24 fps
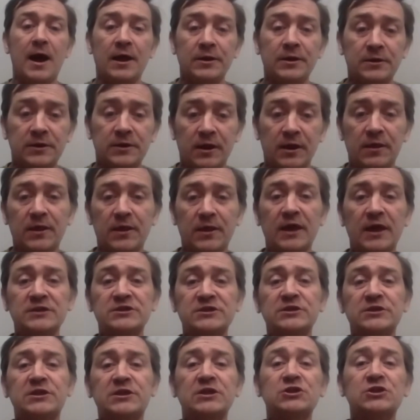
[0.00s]
And
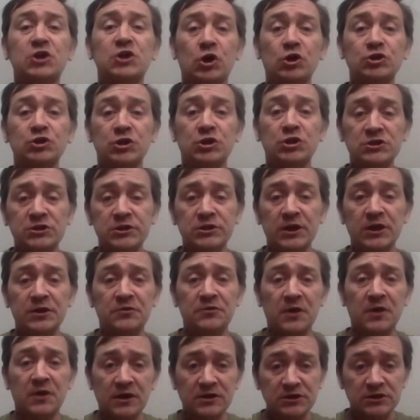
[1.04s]
it's discussions
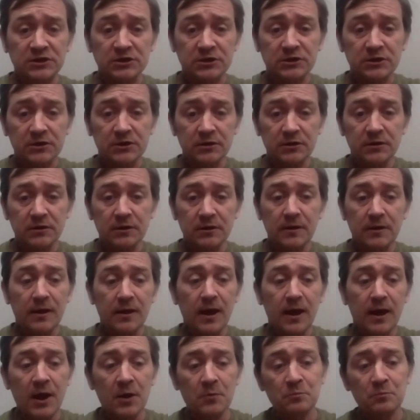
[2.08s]
like this,
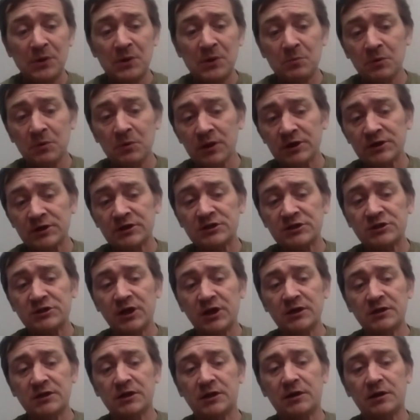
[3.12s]
and people that
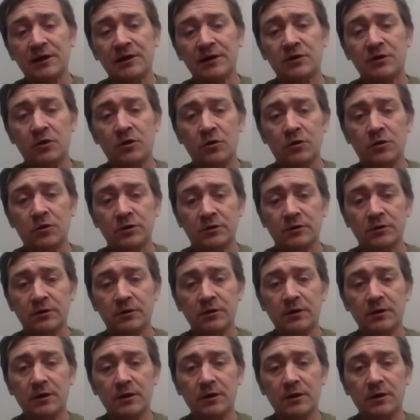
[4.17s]
decide to click on.